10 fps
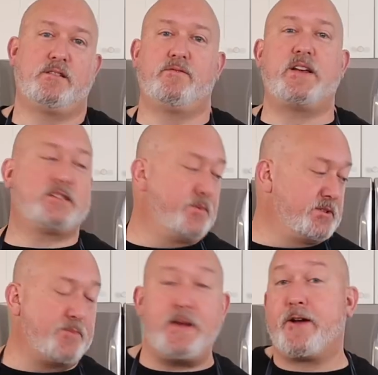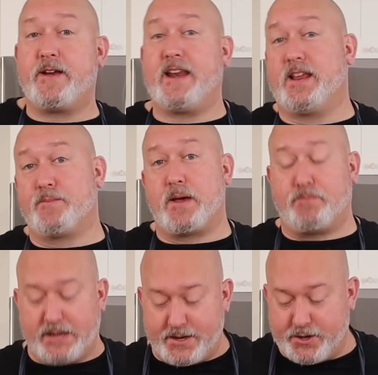Vegetables are marinating in my
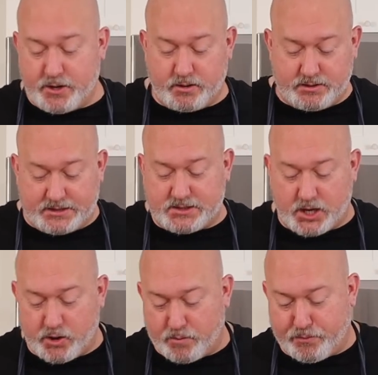blender. Let's cut our